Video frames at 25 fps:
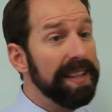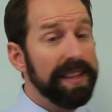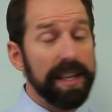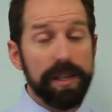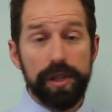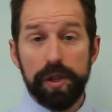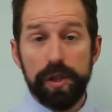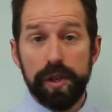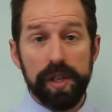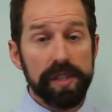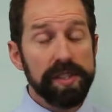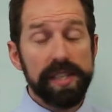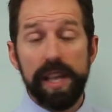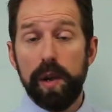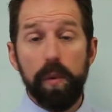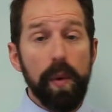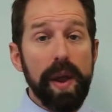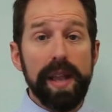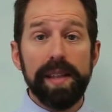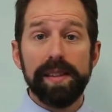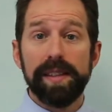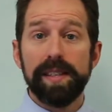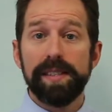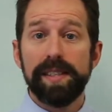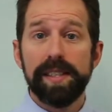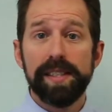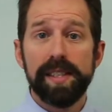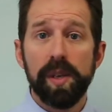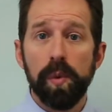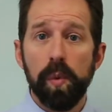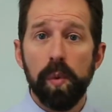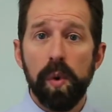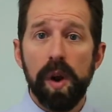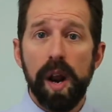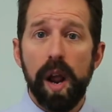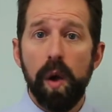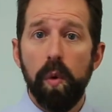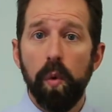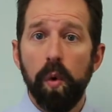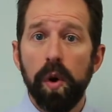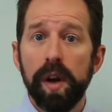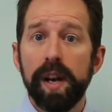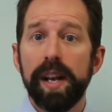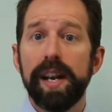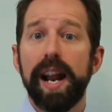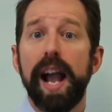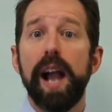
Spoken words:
that you could say, wait, this isn't what I wanted.